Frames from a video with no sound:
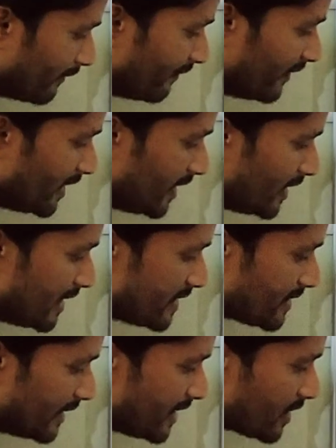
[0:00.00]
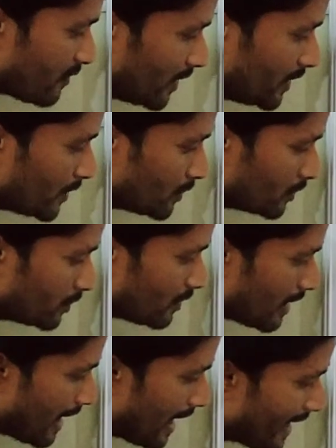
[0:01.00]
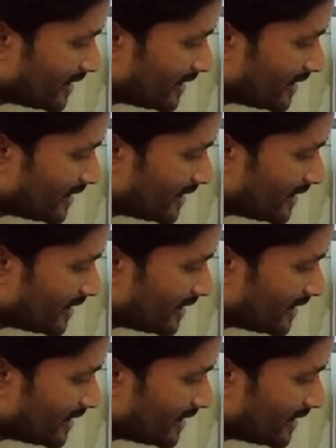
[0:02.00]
V is equal to I